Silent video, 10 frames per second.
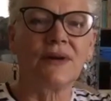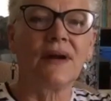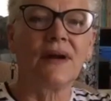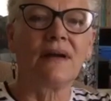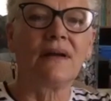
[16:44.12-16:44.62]

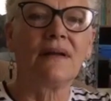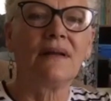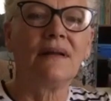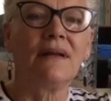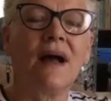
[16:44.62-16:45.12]
Sure.
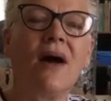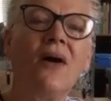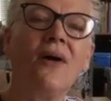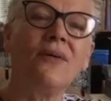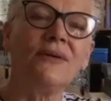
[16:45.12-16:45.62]

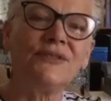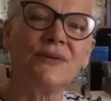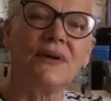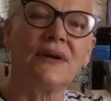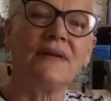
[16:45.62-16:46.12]
Oh,
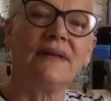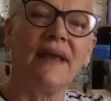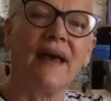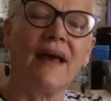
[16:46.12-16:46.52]
sure. Yeah.